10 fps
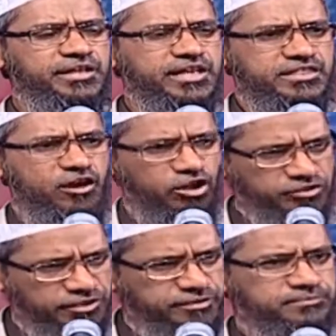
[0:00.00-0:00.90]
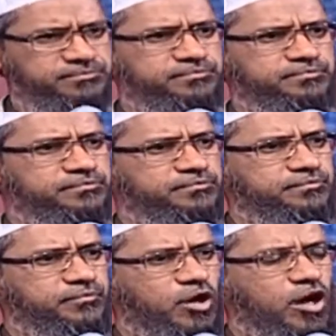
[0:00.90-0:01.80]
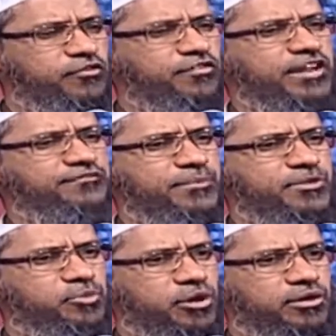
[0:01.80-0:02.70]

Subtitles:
he is the author of a very famous